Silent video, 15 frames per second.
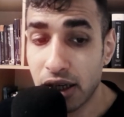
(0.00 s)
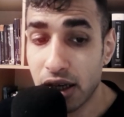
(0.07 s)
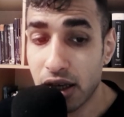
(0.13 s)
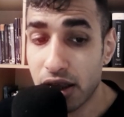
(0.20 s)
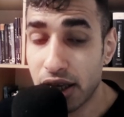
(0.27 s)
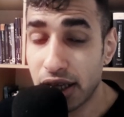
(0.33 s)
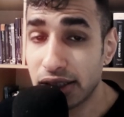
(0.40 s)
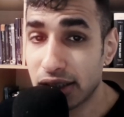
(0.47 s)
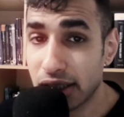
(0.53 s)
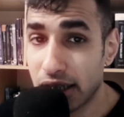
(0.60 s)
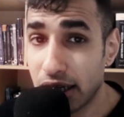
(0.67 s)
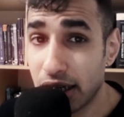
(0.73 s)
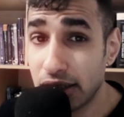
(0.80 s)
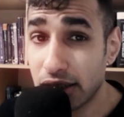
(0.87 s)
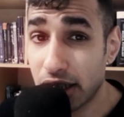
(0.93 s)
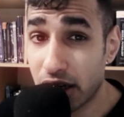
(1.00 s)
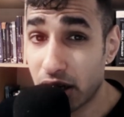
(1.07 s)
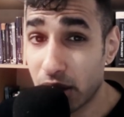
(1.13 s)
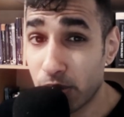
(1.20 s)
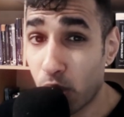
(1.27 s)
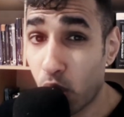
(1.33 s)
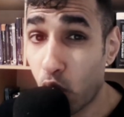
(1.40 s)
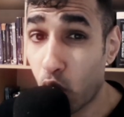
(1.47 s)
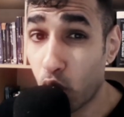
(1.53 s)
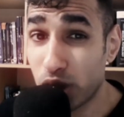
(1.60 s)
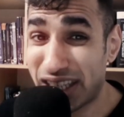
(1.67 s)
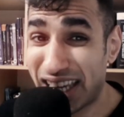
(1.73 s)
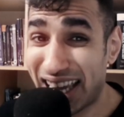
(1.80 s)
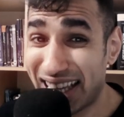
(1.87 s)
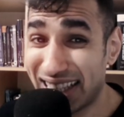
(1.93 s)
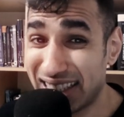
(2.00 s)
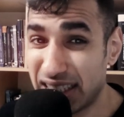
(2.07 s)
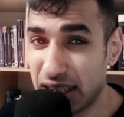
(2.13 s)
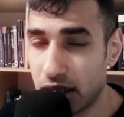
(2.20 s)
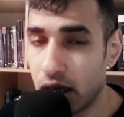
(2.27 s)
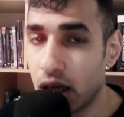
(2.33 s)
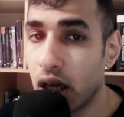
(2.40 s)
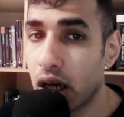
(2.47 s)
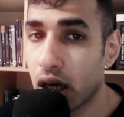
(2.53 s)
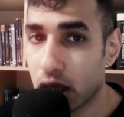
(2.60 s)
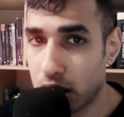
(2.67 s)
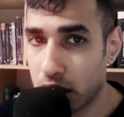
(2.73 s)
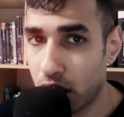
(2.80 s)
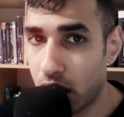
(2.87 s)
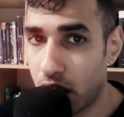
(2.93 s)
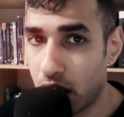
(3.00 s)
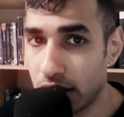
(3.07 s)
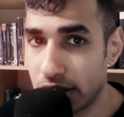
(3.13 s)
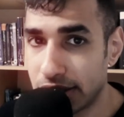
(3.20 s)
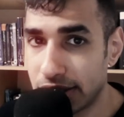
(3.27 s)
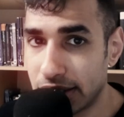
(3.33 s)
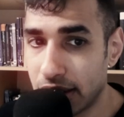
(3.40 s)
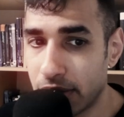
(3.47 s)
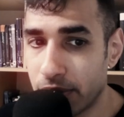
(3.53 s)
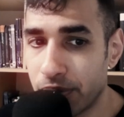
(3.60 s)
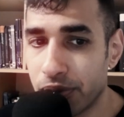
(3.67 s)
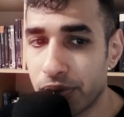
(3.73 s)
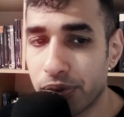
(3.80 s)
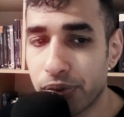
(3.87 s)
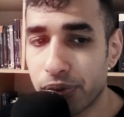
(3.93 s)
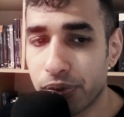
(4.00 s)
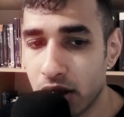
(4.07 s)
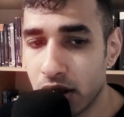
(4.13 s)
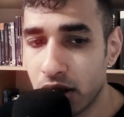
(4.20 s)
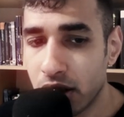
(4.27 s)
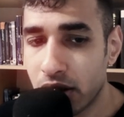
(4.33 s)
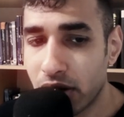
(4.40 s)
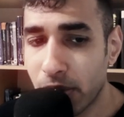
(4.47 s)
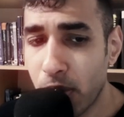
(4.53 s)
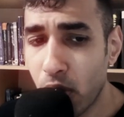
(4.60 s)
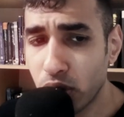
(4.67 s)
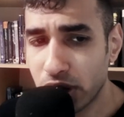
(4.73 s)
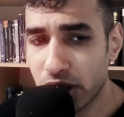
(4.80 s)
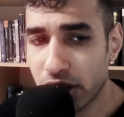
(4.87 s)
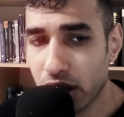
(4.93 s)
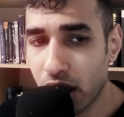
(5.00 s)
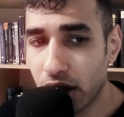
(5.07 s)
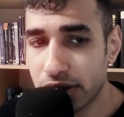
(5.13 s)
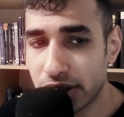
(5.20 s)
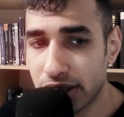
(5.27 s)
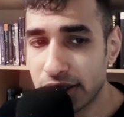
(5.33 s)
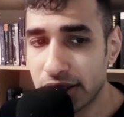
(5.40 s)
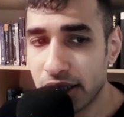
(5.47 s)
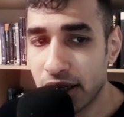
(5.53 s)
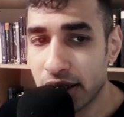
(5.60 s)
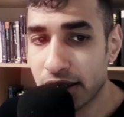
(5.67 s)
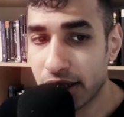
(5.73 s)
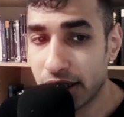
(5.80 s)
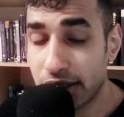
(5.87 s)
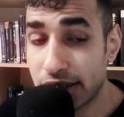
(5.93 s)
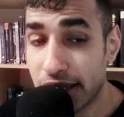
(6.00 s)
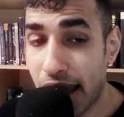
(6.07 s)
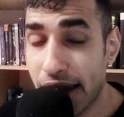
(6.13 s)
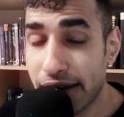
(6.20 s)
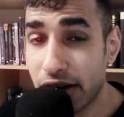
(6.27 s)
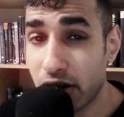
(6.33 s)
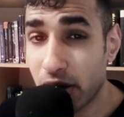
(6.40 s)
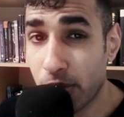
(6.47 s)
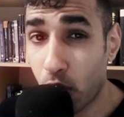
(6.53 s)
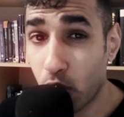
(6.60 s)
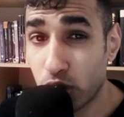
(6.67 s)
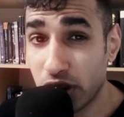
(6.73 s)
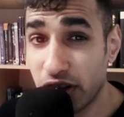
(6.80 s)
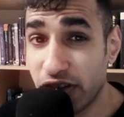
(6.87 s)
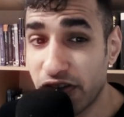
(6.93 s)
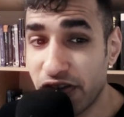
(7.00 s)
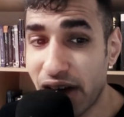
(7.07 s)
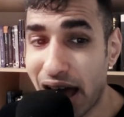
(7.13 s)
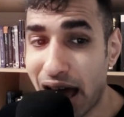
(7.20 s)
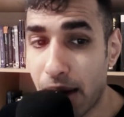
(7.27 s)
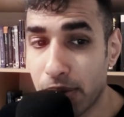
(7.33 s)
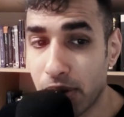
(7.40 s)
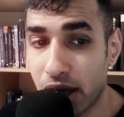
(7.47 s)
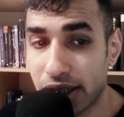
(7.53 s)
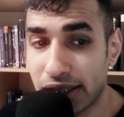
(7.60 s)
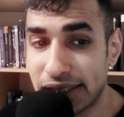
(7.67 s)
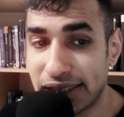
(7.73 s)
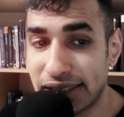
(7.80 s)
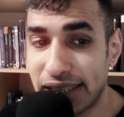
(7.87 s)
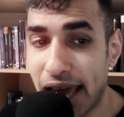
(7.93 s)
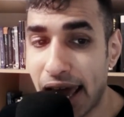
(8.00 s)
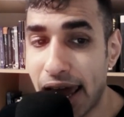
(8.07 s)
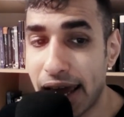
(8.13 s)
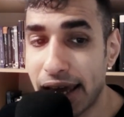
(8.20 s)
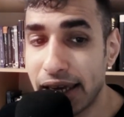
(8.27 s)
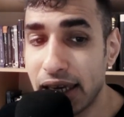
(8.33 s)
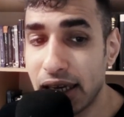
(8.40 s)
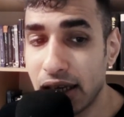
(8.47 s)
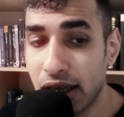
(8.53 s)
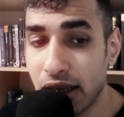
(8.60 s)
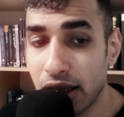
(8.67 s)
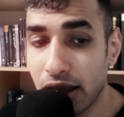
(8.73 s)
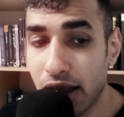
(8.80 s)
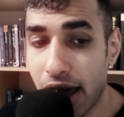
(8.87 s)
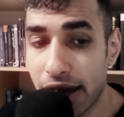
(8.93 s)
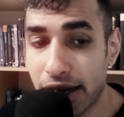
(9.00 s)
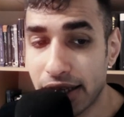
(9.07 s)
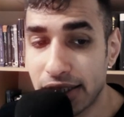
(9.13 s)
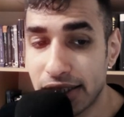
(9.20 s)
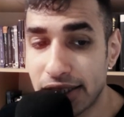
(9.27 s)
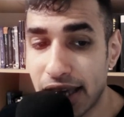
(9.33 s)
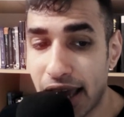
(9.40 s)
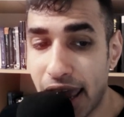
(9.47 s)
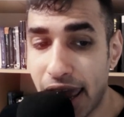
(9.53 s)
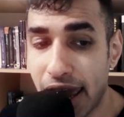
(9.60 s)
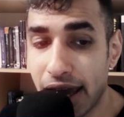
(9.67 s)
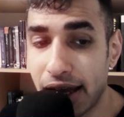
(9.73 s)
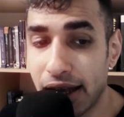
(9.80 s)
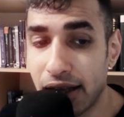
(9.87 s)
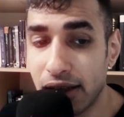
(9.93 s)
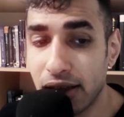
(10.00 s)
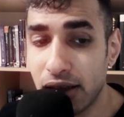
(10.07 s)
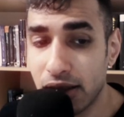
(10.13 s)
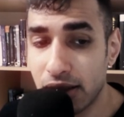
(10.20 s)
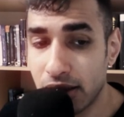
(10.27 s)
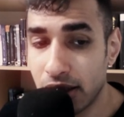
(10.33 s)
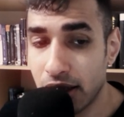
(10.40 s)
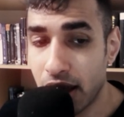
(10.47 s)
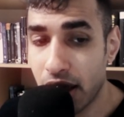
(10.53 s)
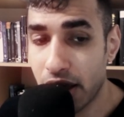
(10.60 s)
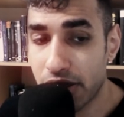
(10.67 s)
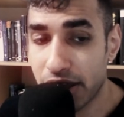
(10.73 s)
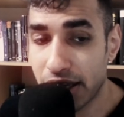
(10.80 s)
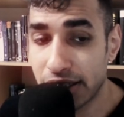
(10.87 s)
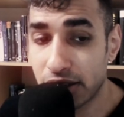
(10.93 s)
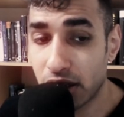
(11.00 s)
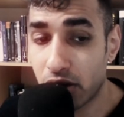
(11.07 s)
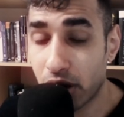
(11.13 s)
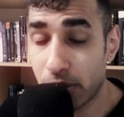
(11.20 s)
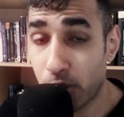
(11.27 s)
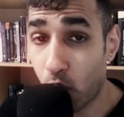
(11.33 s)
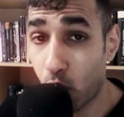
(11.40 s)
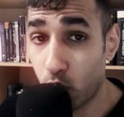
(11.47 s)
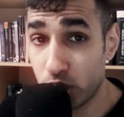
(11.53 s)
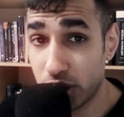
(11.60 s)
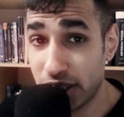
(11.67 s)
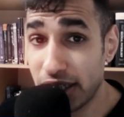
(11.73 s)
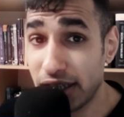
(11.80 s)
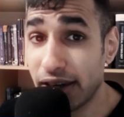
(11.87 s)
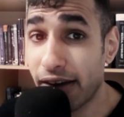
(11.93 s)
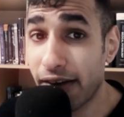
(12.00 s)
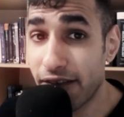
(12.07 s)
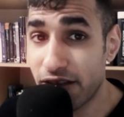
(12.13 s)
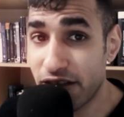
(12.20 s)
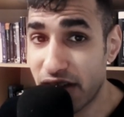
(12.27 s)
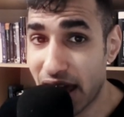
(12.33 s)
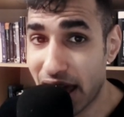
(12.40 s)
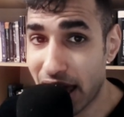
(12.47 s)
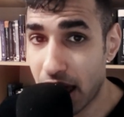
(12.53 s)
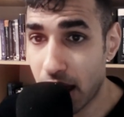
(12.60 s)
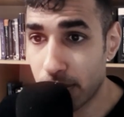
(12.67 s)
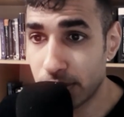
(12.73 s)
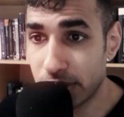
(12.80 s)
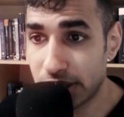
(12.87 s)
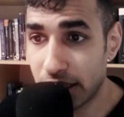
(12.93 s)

This is a reported clause. Reporting clauses contain a reporting verb like say, like tell. These are reporting verbs.